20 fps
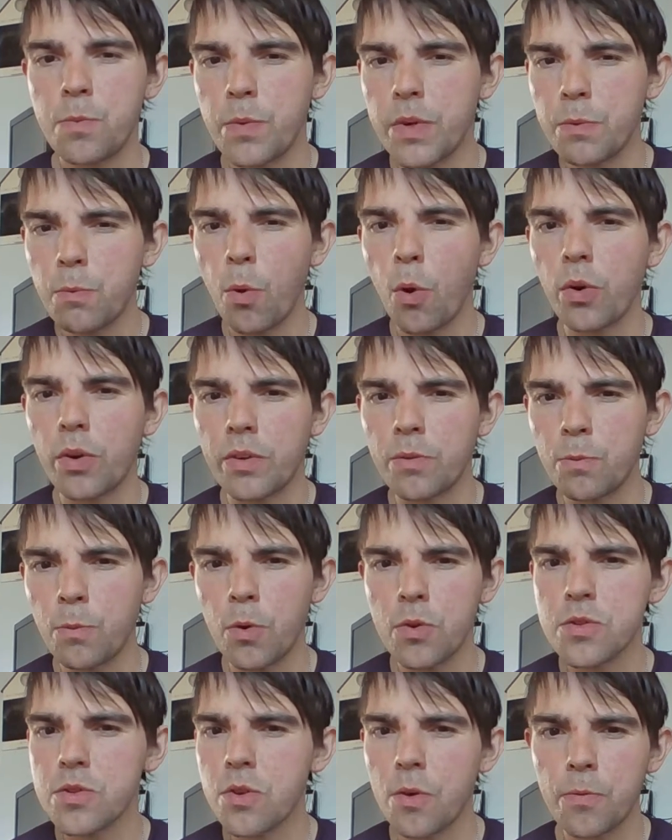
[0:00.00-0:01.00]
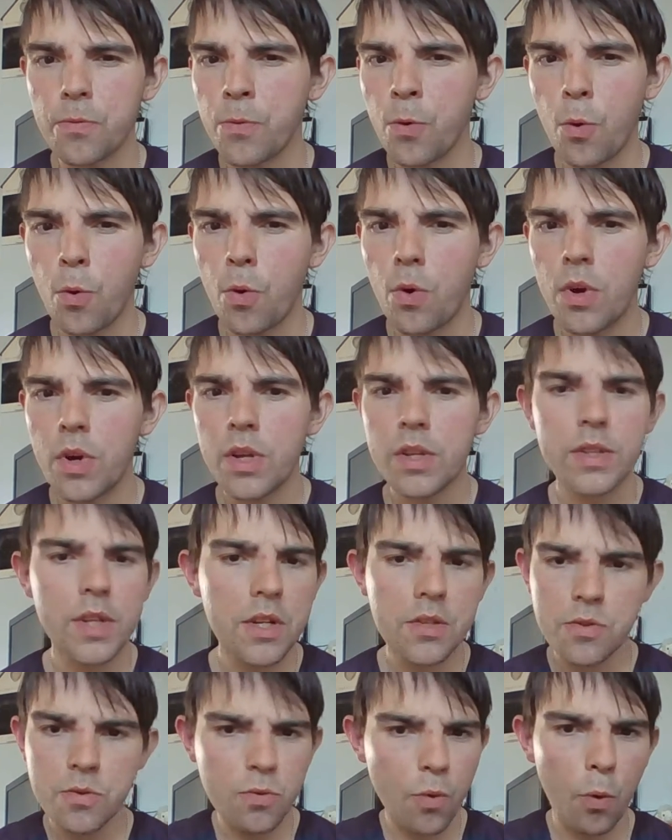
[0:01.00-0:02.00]
We want top four.
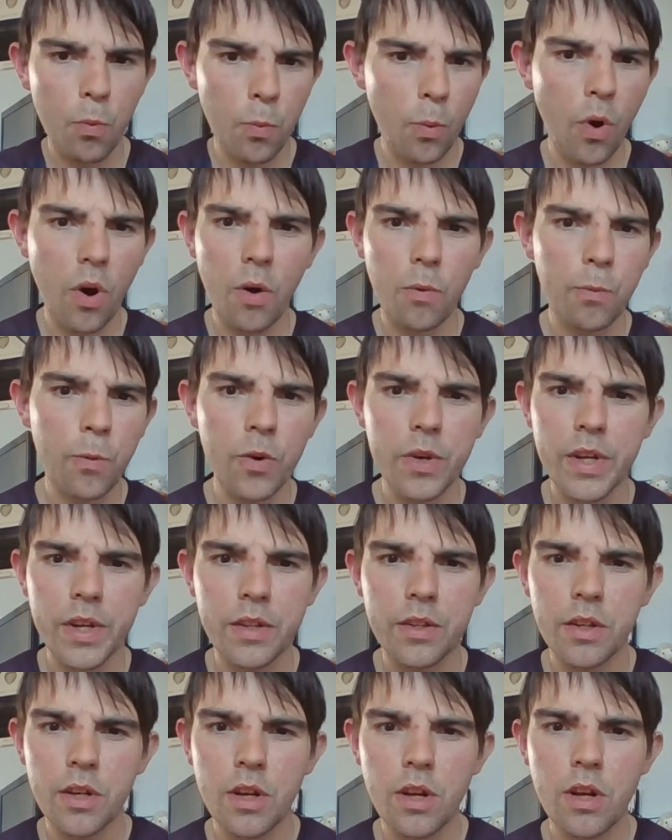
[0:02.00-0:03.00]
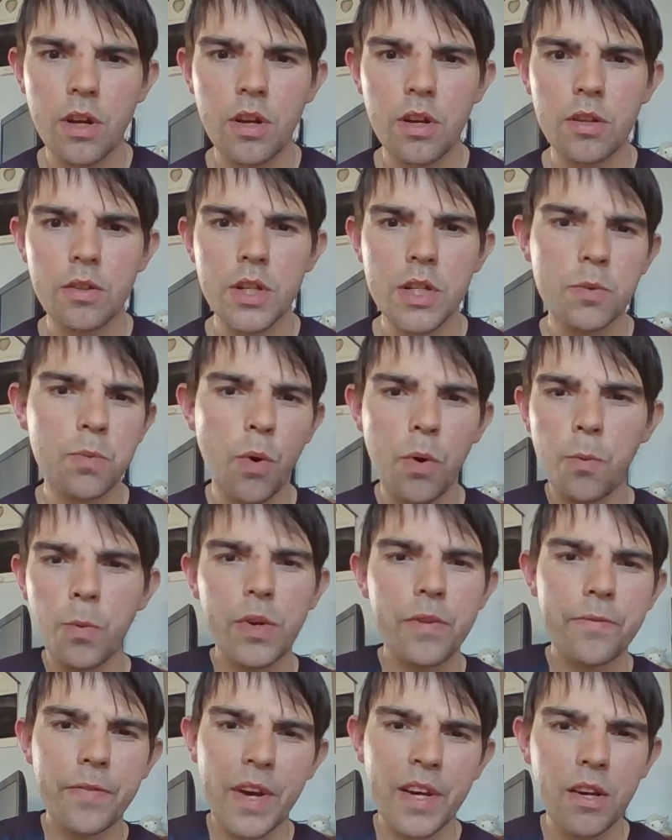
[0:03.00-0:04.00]
That's not what I've wanted. That's why I
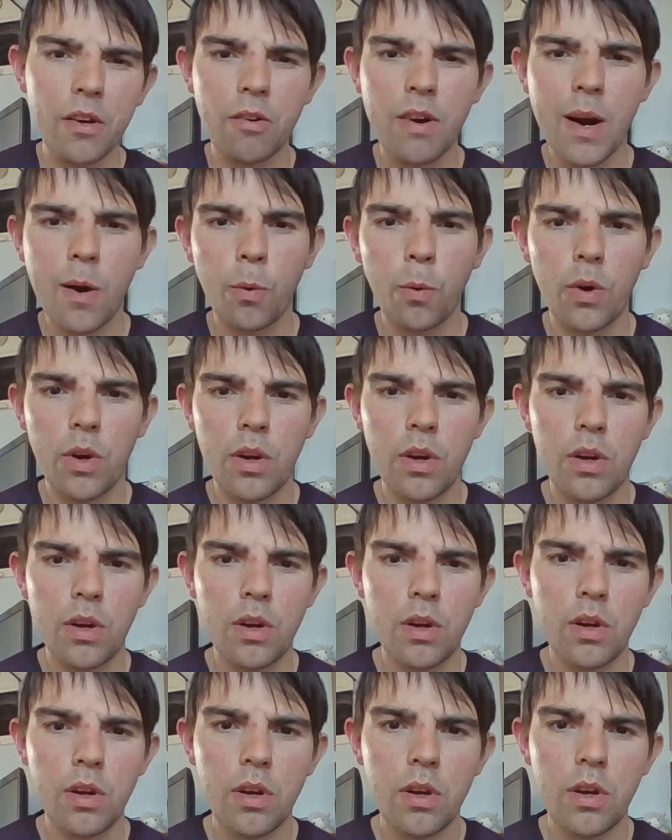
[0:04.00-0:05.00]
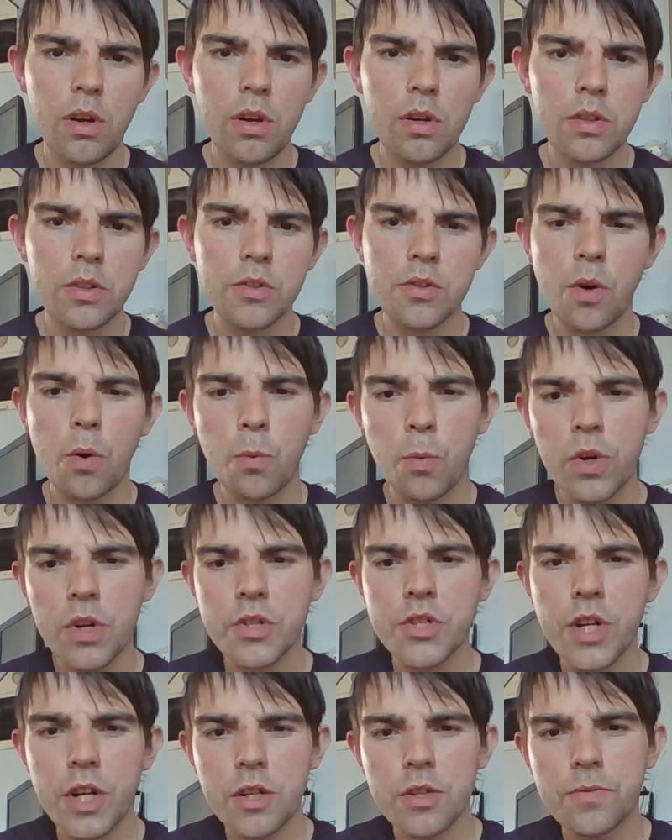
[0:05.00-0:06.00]
wanted Wenger out, because I want
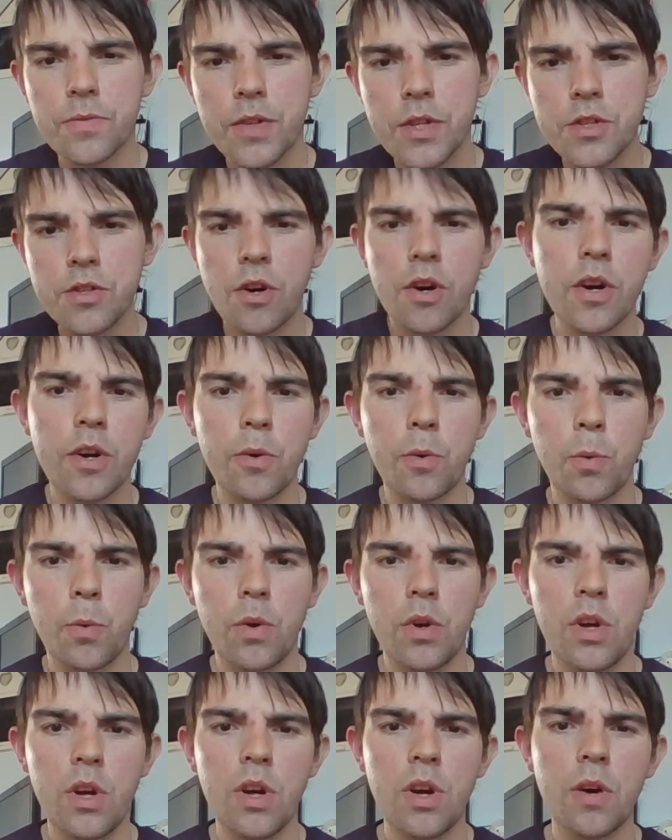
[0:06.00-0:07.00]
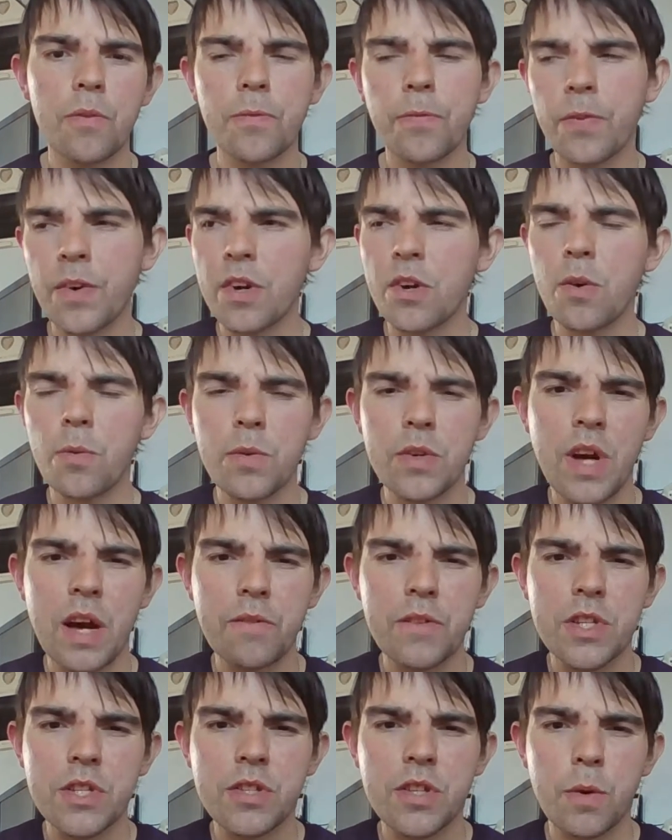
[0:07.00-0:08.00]
to challenge for the title. I'm fed up with
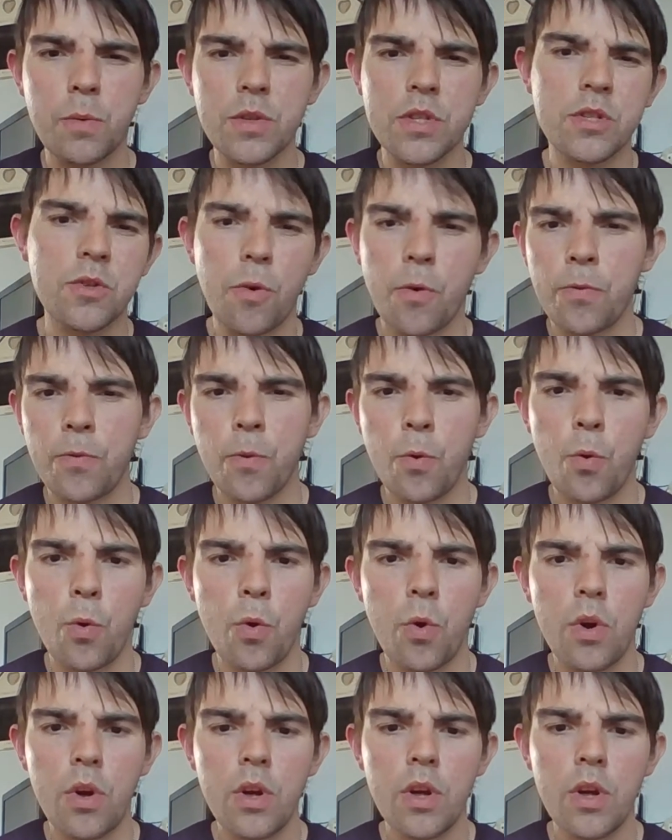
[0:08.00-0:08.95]
having to stick with top four.